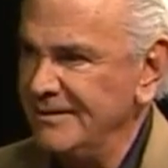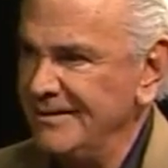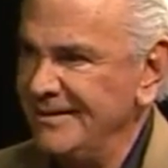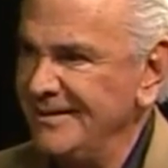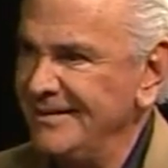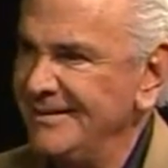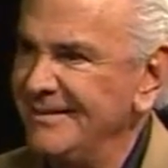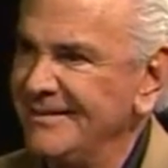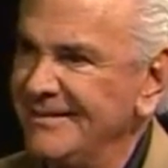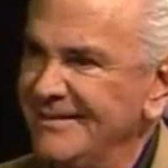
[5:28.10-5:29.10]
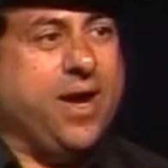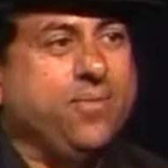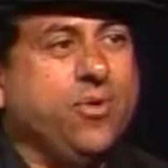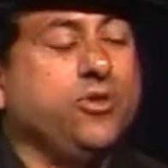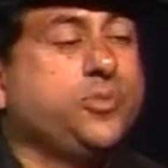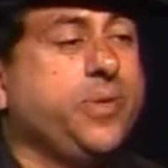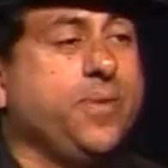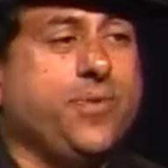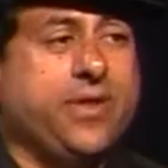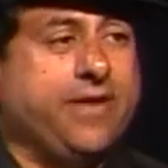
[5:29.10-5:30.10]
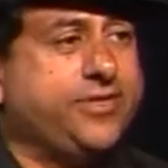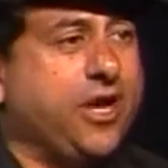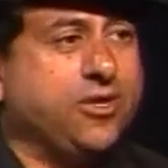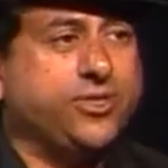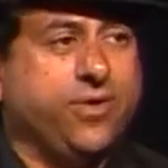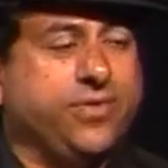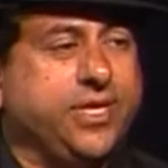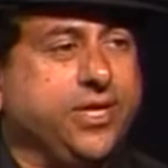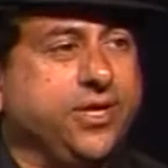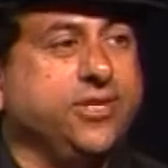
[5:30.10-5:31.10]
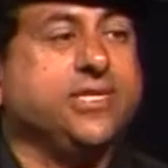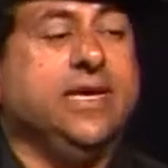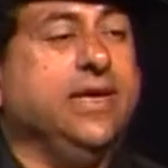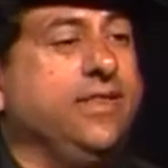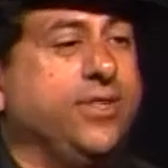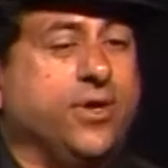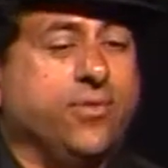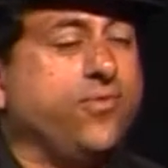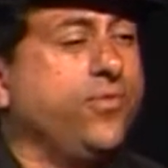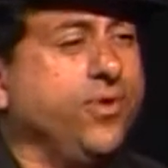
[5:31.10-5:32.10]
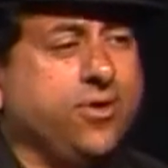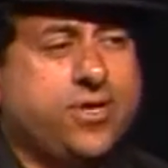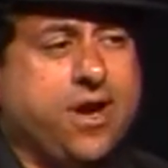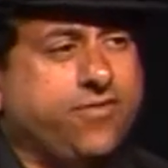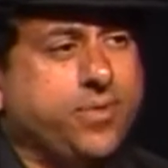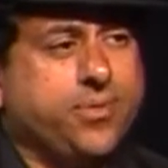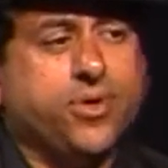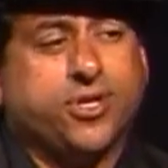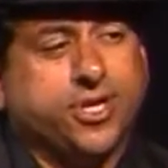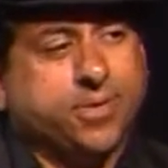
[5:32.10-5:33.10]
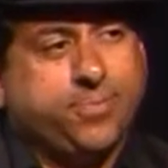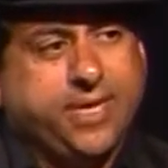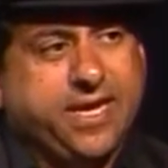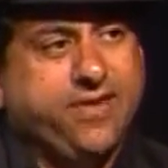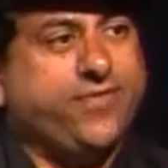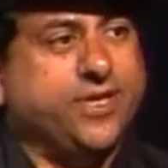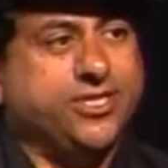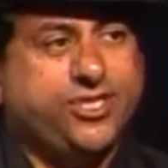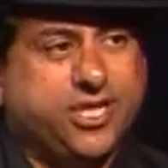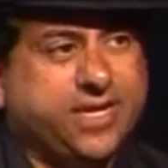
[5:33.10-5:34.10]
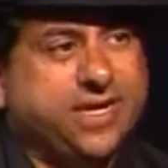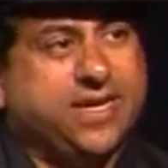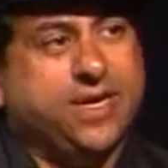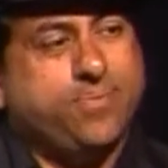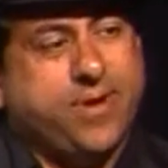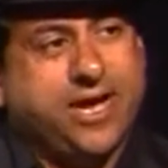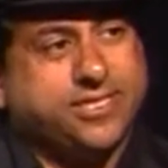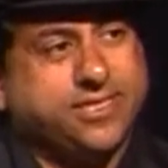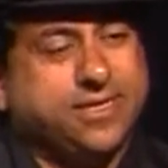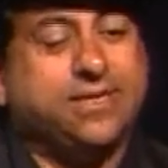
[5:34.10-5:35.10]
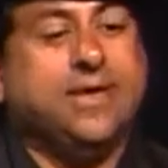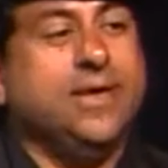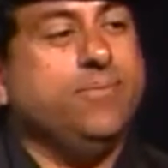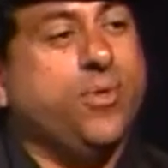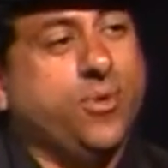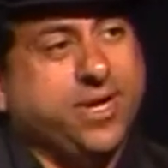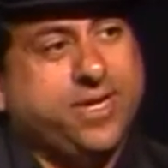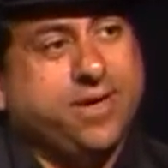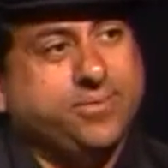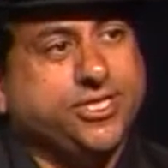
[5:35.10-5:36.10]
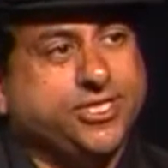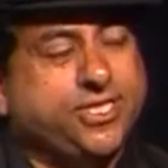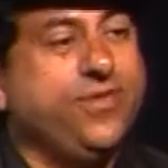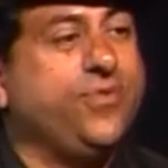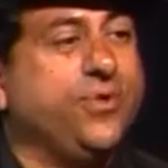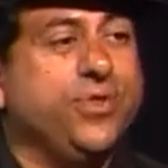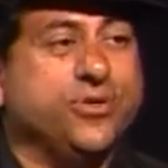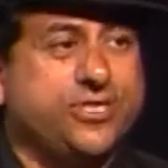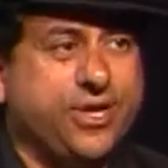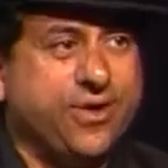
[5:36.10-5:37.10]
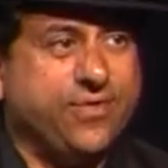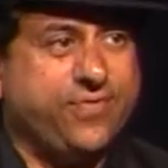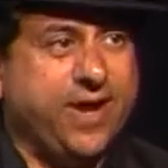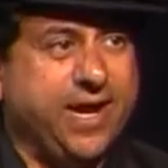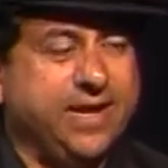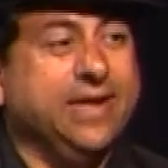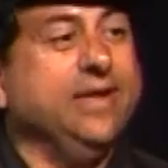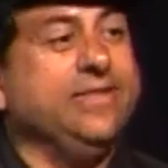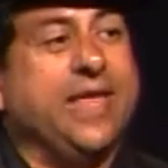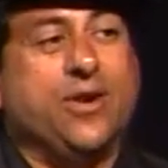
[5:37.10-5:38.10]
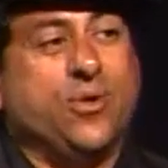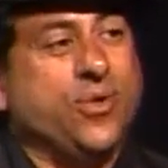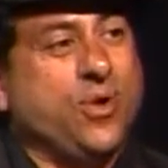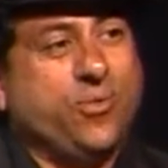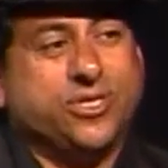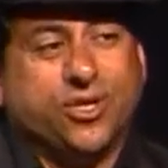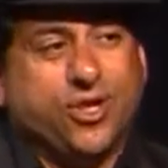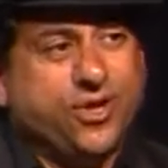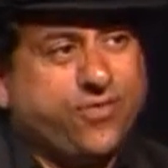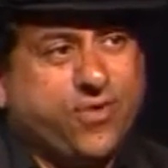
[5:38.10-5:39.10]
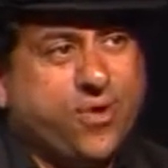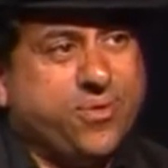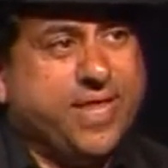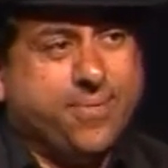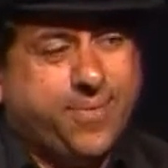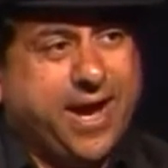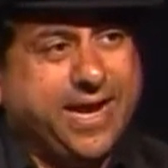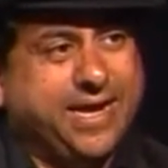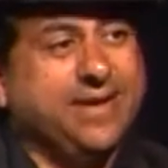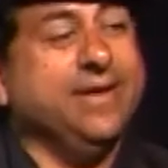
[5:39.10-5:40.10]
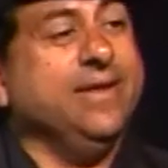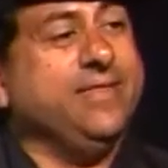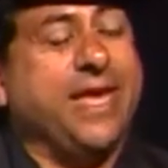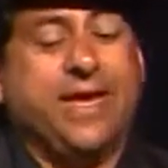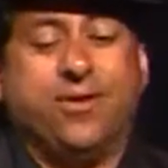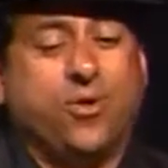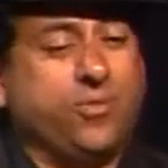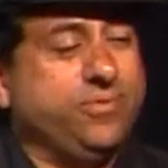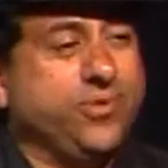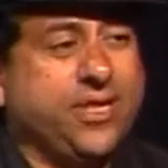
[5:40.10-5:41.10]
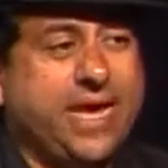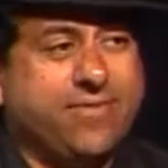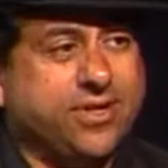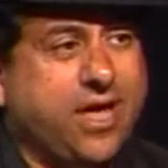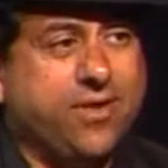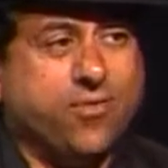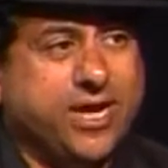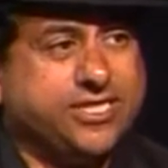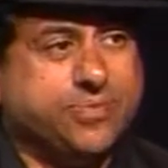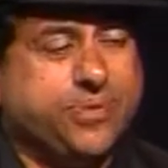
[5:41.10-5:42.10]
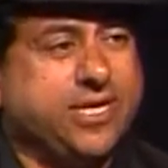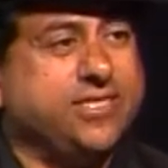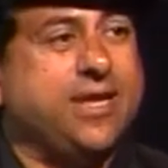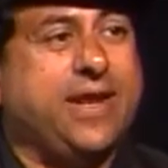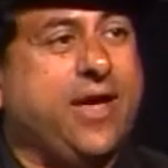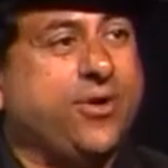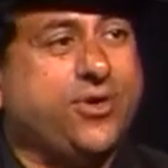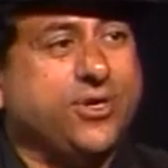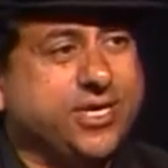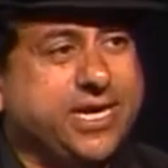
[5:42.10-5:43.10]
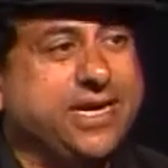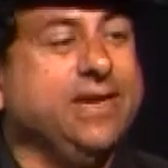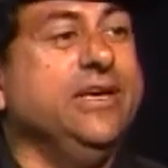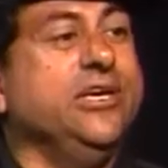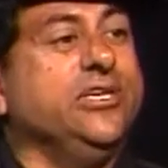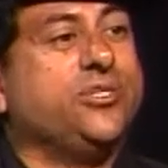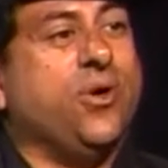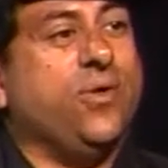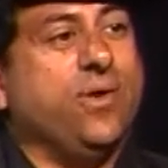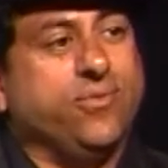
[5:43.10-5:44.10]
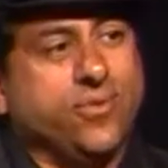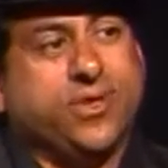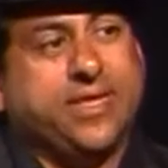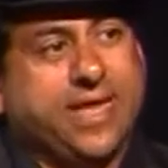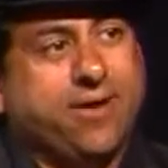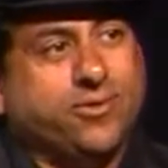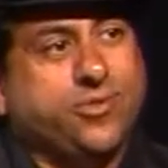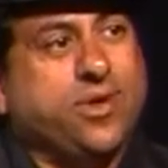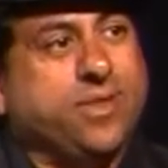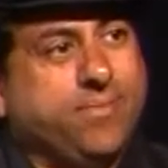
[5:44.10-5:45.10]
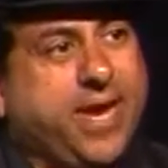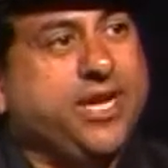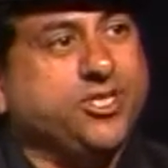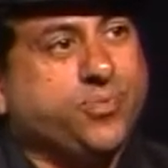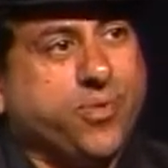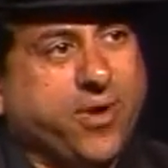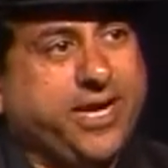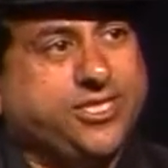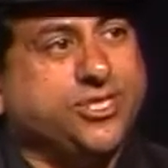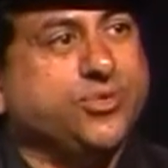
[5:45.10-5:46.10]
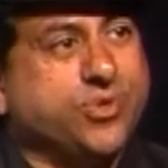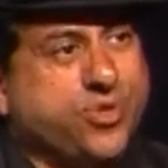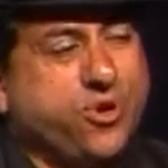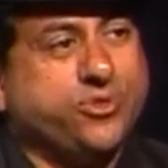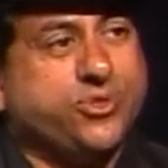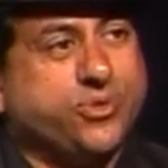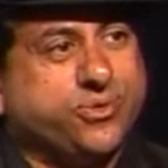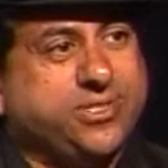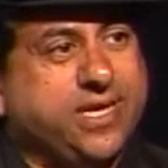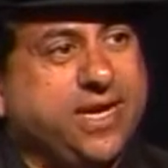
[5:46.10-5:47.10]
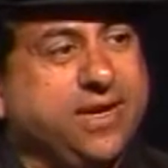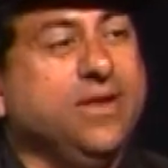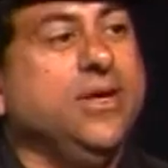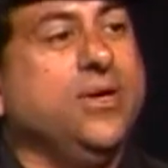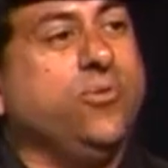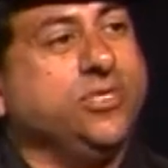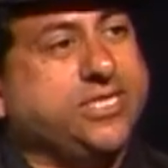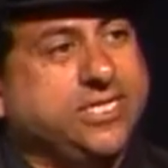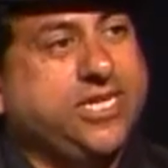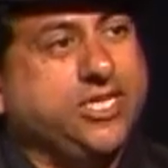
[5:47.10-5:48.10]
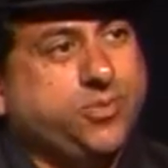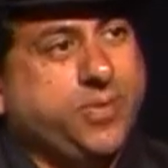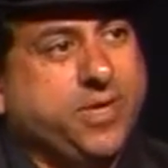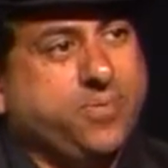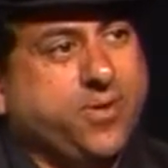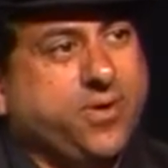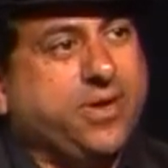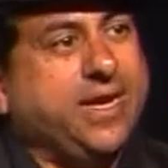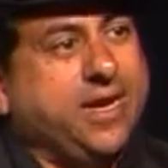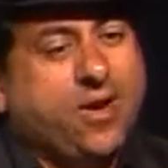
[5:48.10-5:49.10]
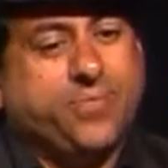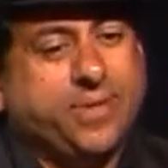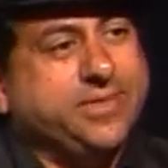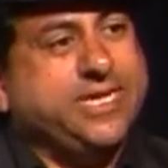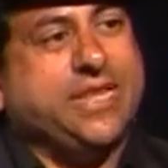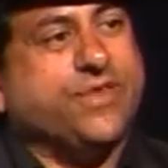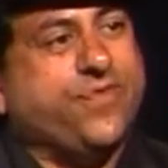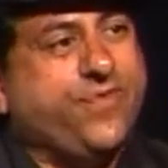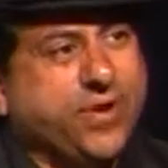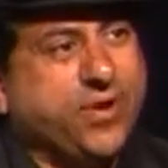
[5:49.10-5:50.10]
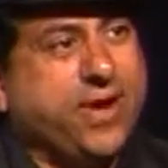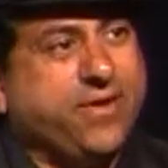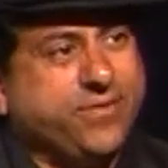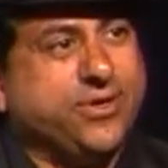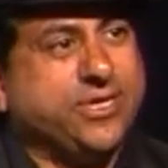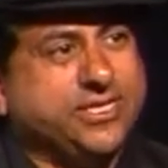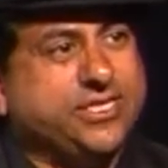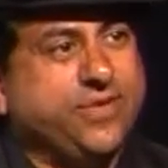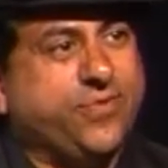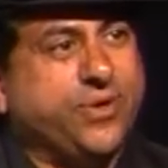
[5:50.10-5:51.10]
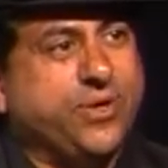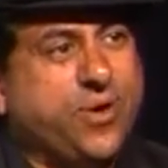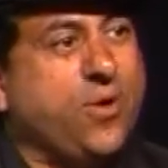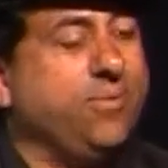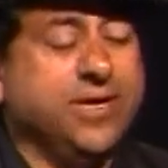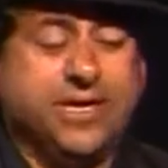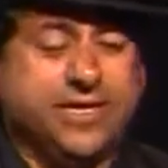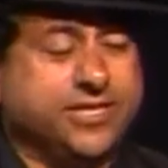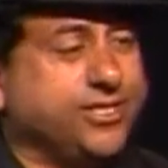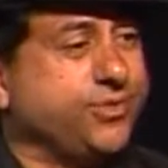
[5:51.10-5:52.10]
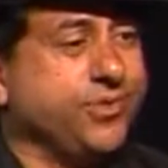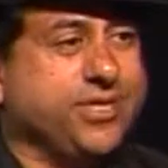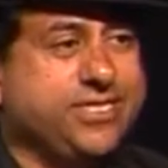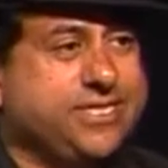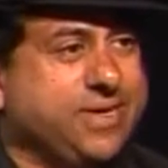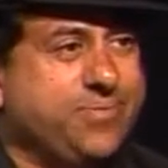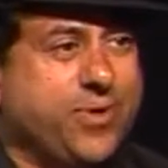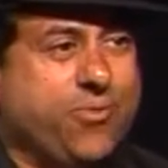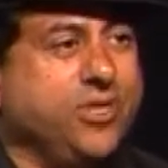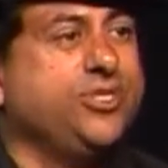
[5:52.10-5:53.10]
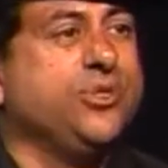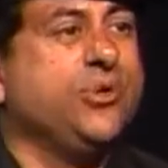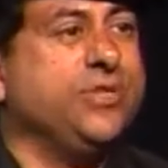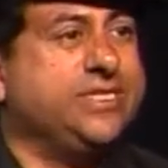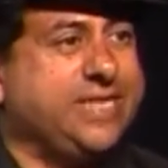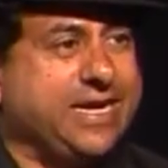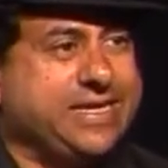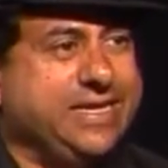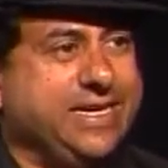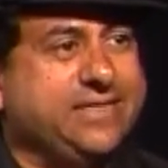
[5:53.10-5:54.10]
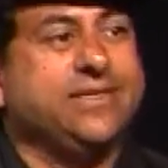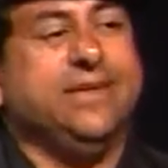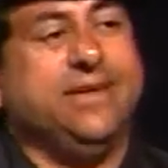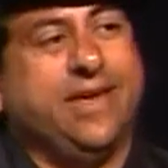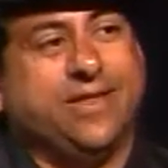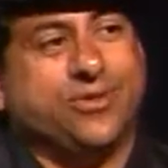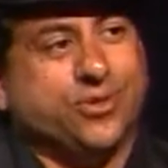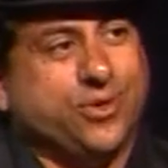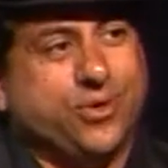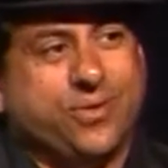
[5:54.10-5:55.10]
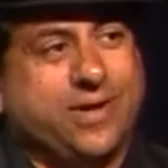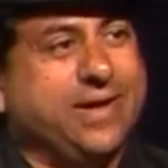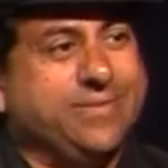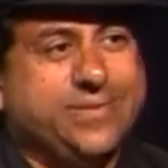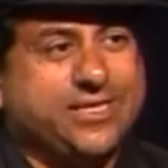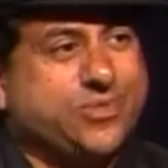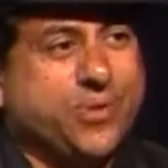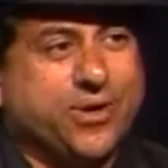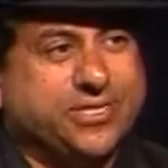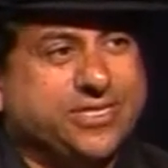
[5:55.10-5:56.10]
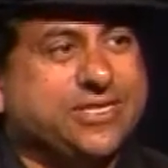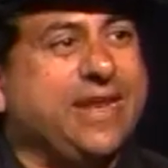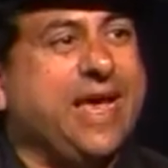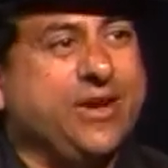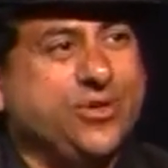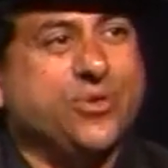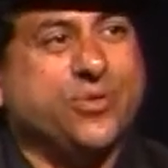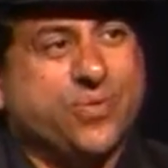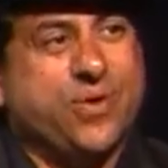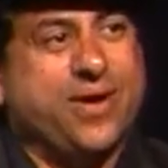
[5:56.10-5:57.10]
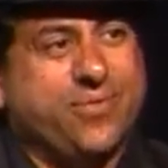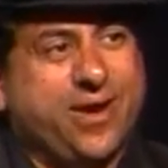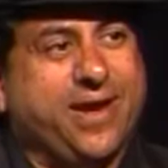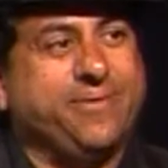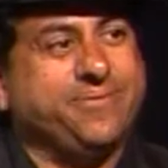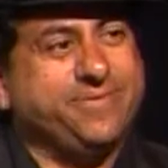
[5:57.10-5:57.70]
That's exactly right. Most people that I've talked to over the years, they're real comfortable to cook beef and chicken and pasta, but when it comes to seafood, they're terrified. Mm-hmm. They don't know what to look for when they buy it. They don't really have a lot of recipes on how to cook it. So really, that was one of the main inspirations with Coastal Cuisine, was to teach people and help them to take the fear out of cooking seafood at home, because it's really simple once you learn the techniques and the little experiences on how to do it the right way.